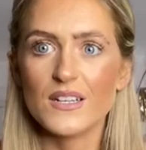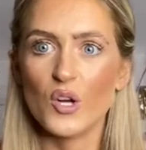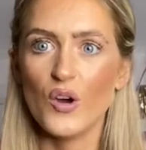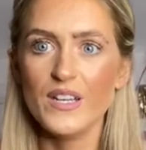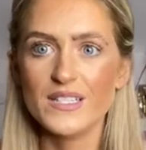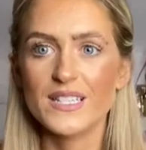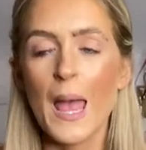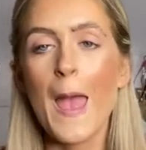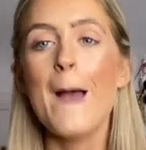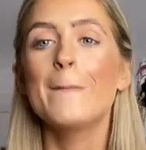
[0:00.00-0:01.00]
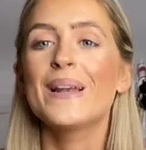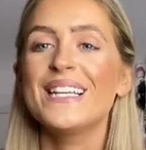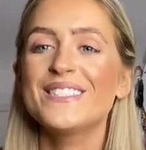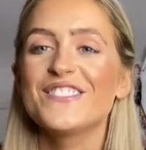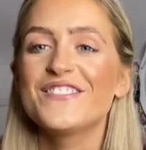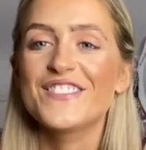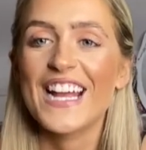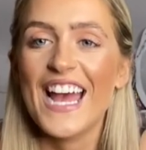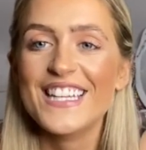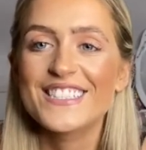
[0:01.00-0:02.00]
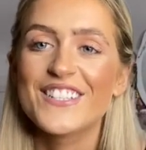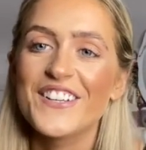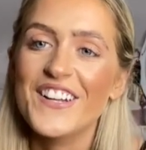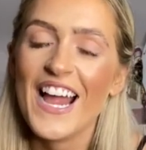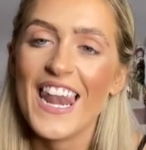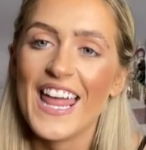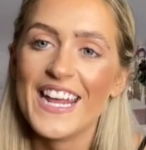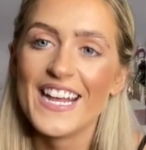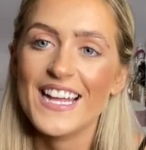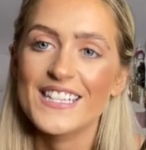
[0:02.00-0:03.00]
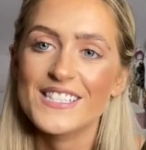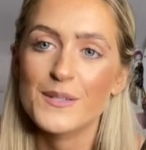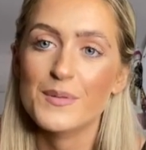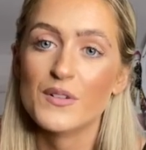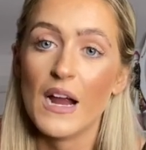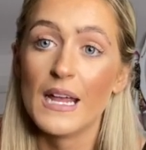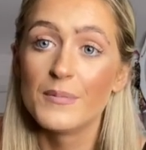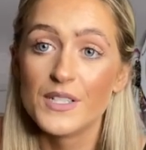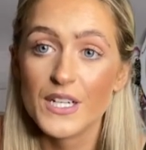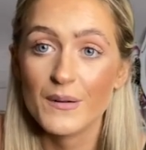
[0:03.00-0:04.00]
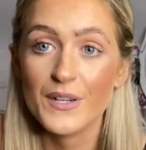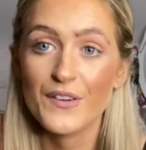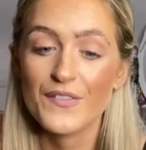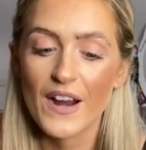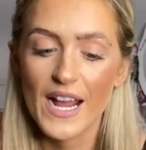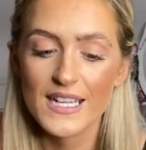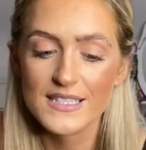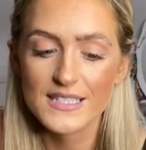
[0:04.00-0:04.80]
noise? Please don't forget to like and subscribe and share with your friends.